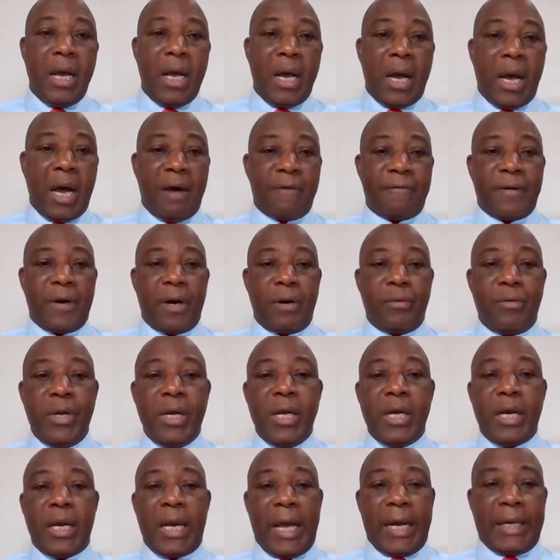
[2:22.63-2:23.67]
have
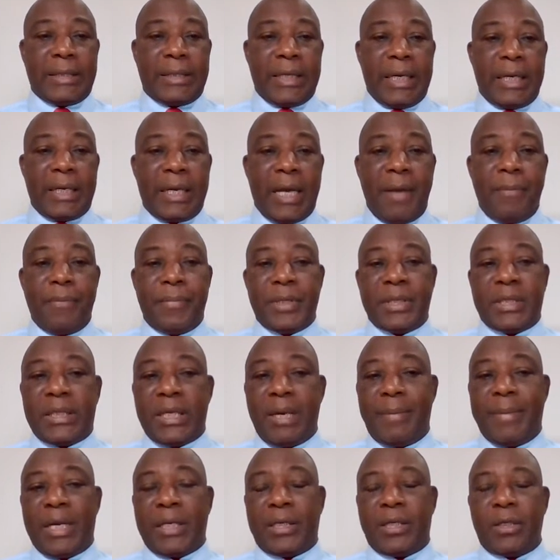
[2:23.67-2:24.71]
re-elected
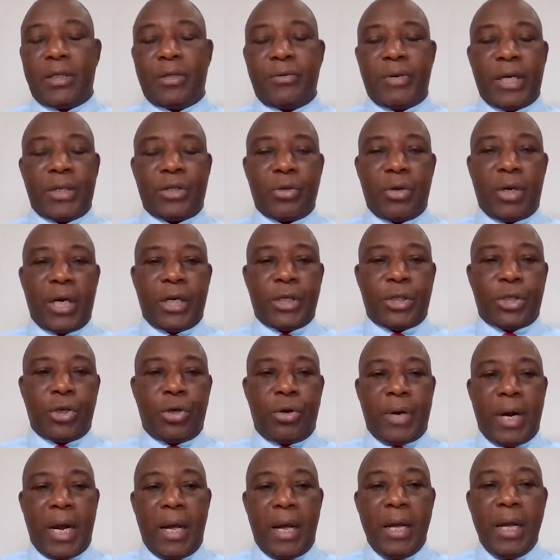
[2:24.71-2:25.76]
MBC Managing Director
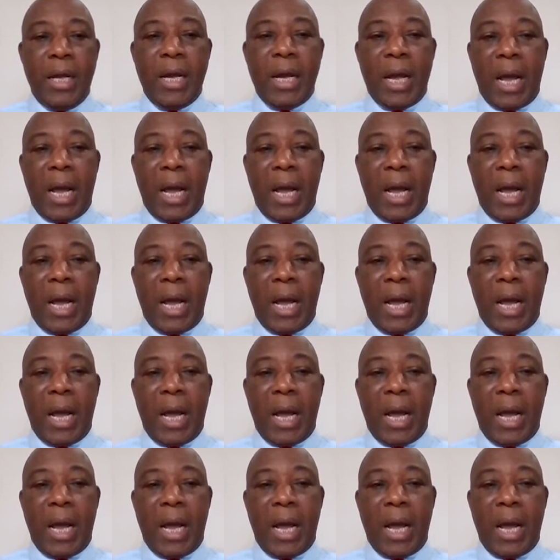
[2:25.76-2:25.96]
Gachora